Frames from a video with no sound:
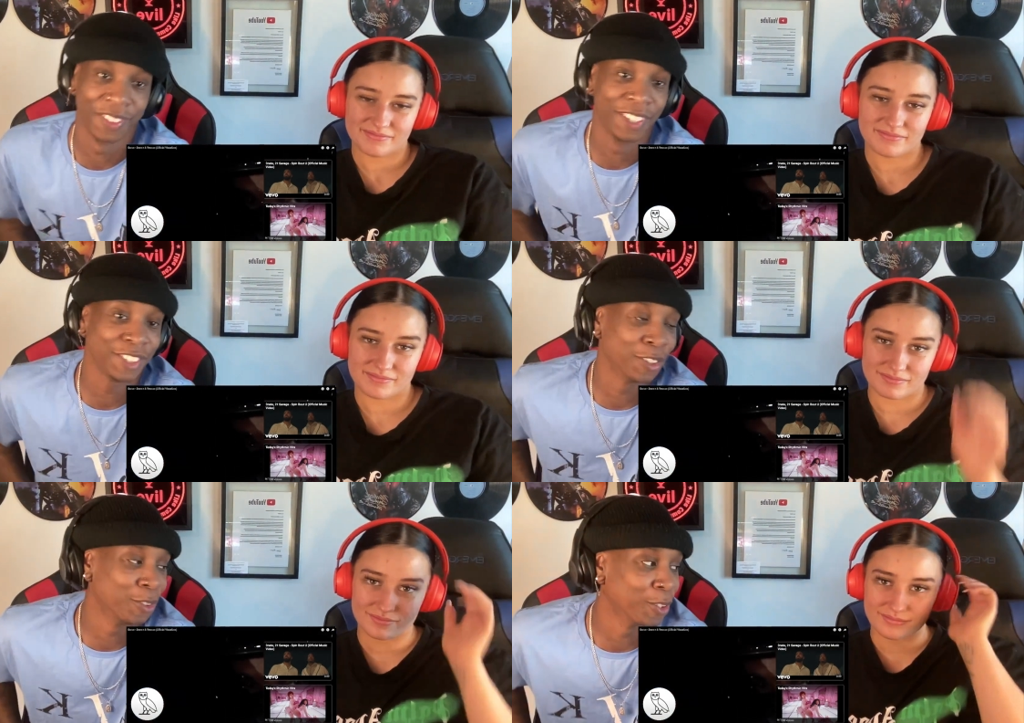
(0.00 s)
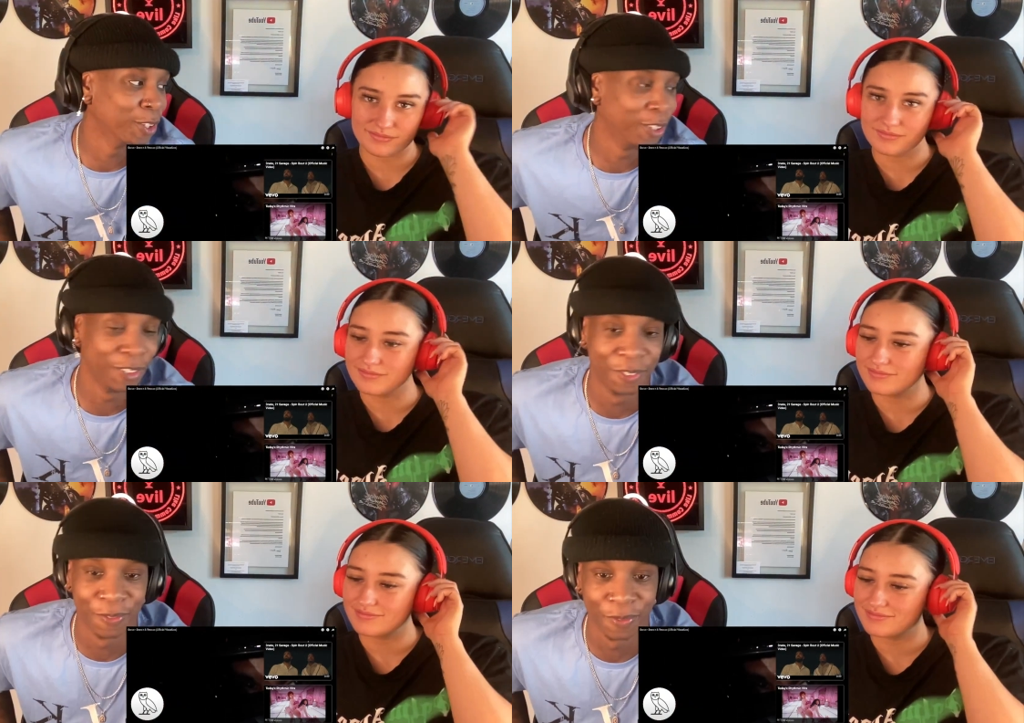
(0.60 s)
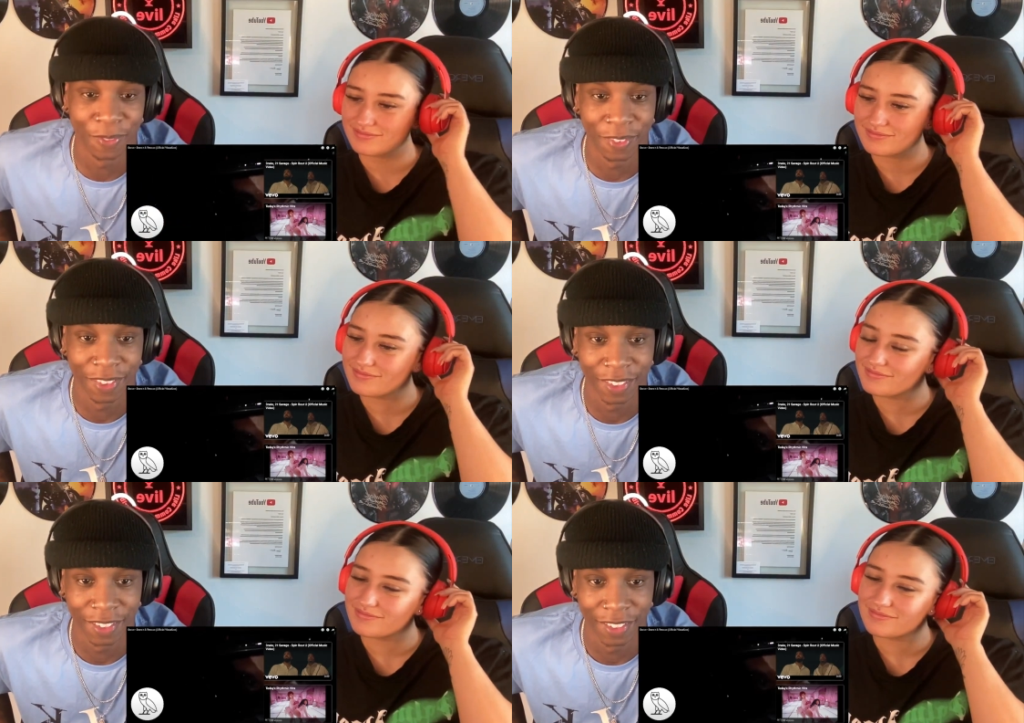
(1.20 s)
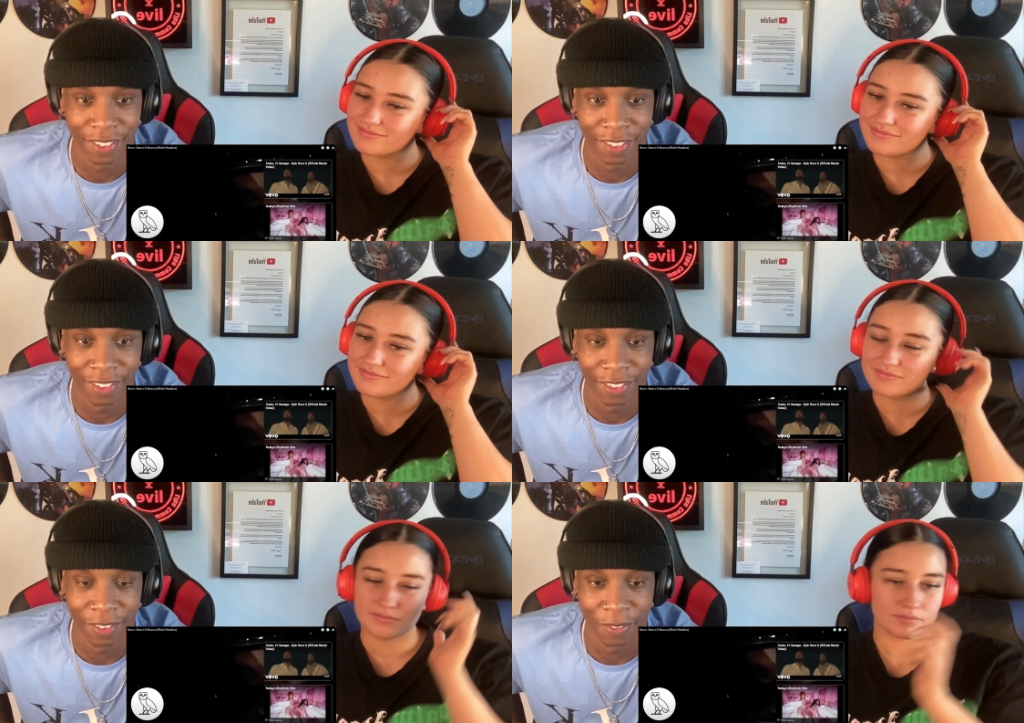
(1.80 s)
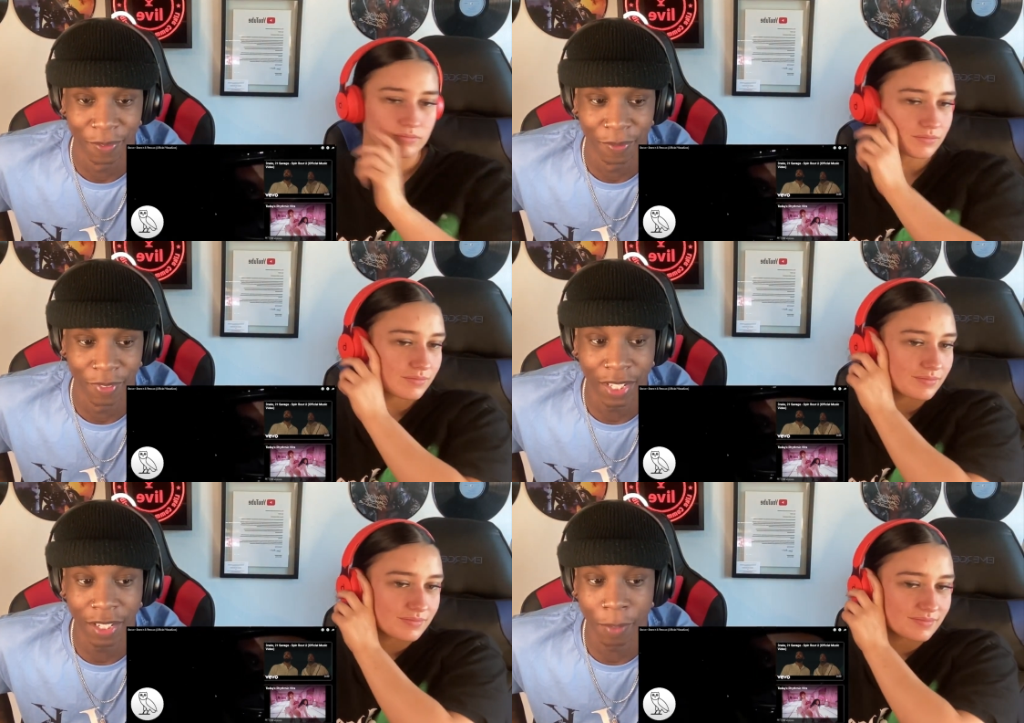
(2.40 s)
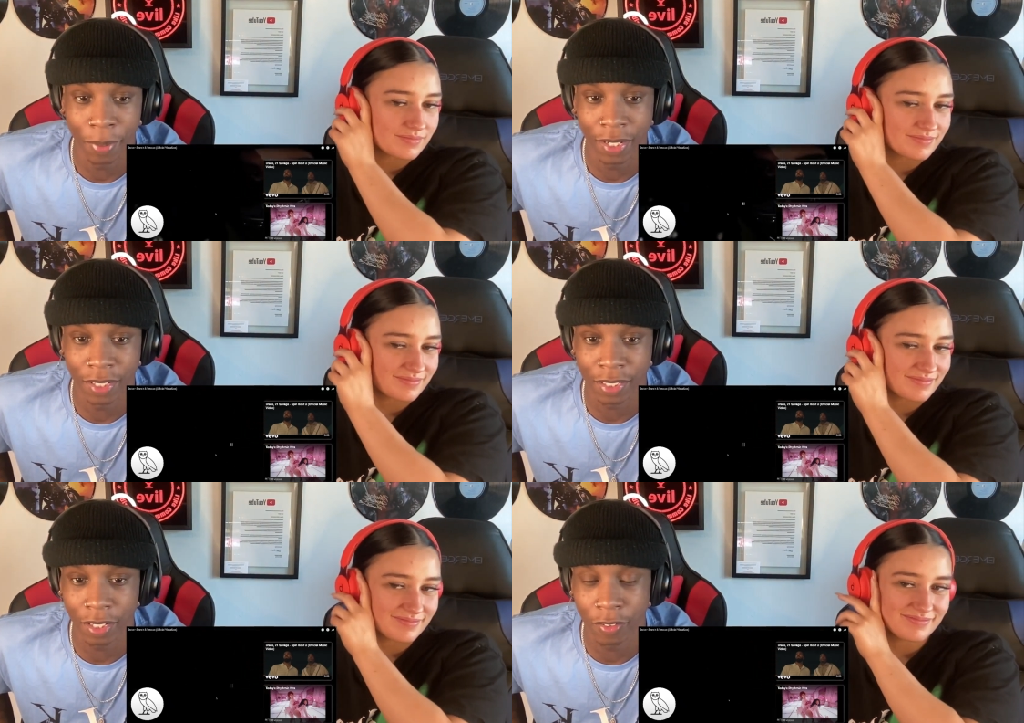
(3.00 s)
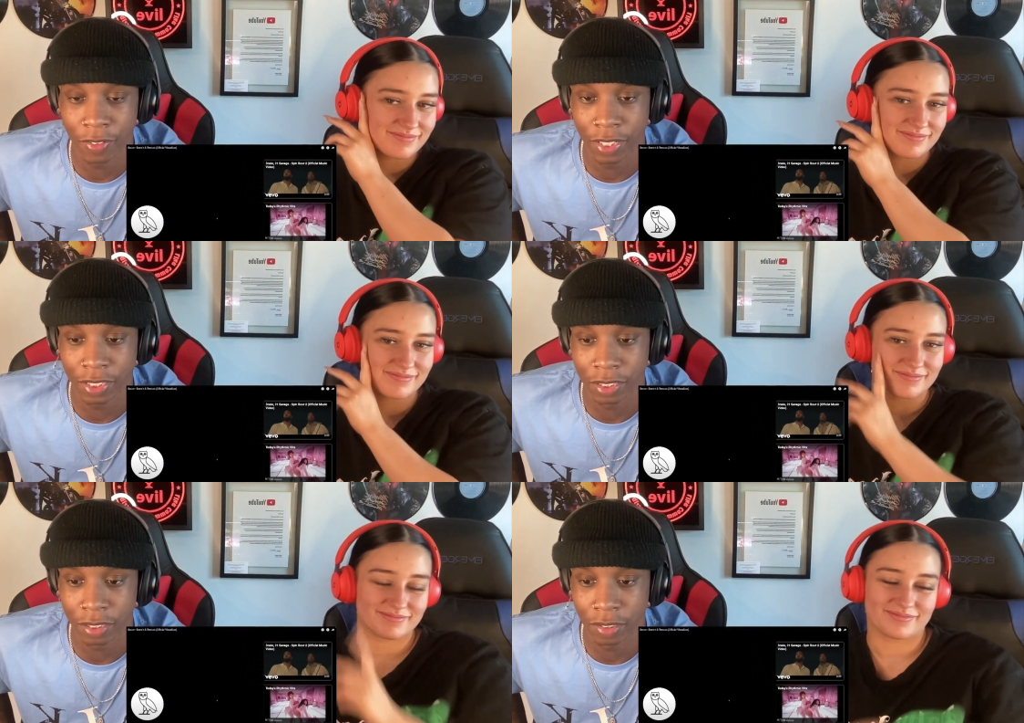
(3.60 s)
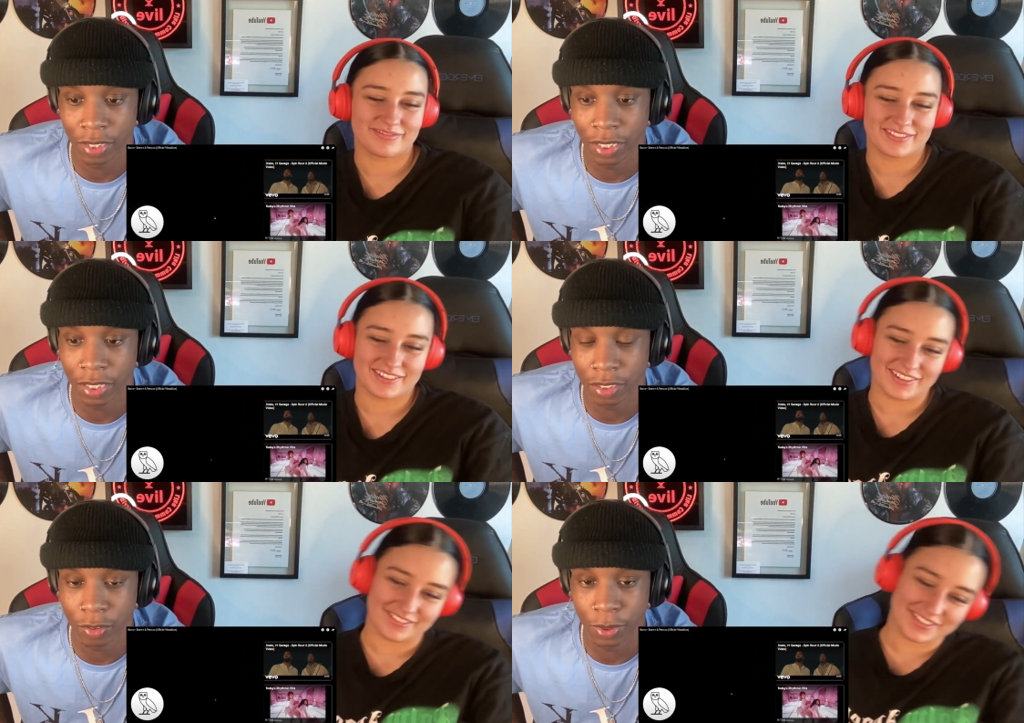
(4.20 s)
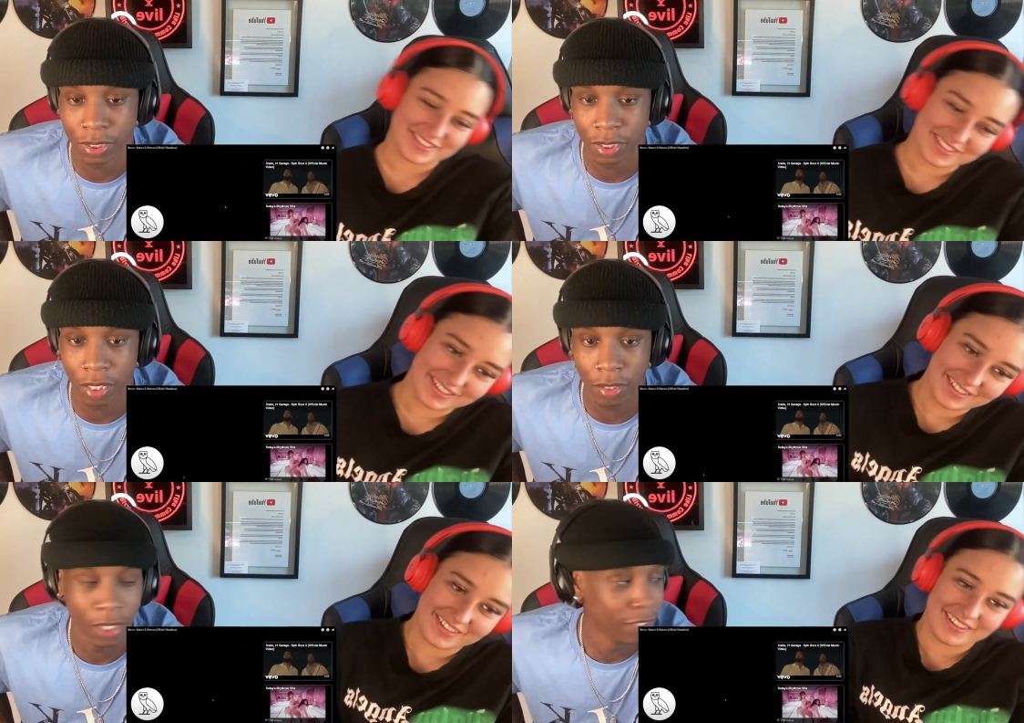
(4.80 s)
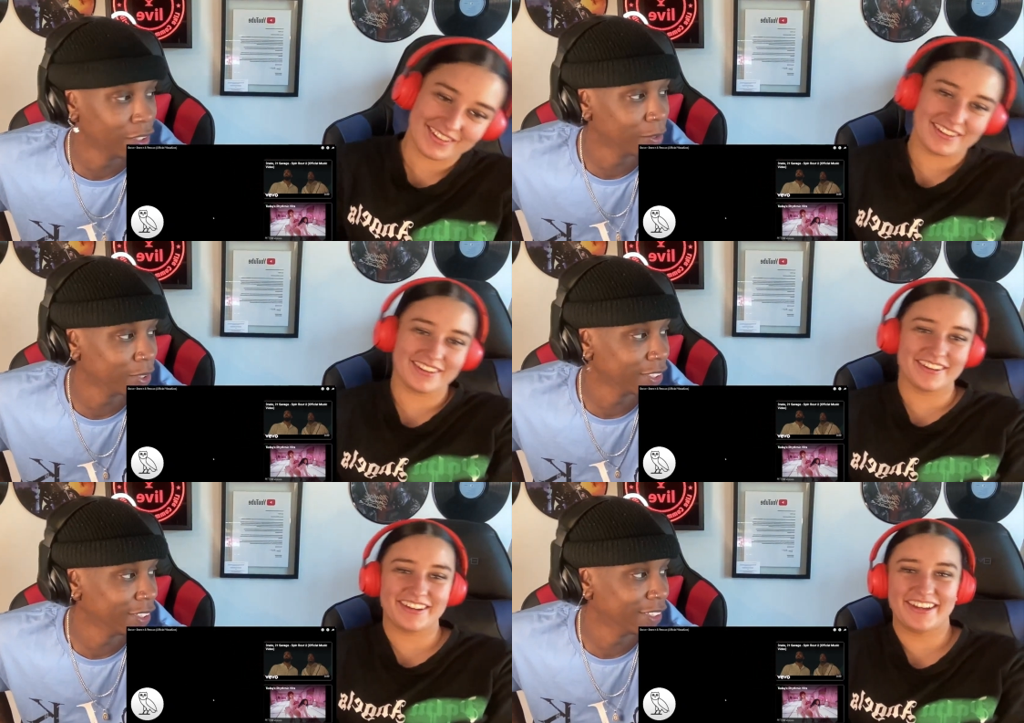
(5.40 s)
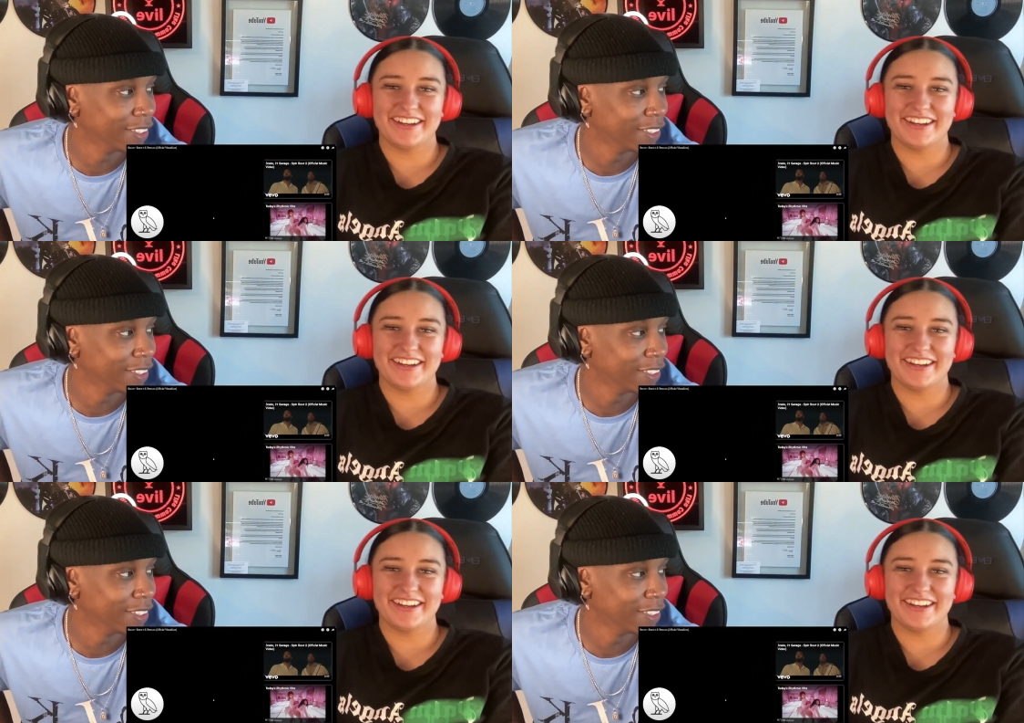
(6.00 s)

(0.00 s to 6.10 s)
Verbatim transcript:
Speaker 1: That song raw. That nigga petty as hell for that shit though. That nigga switching off. You know what I'm saying?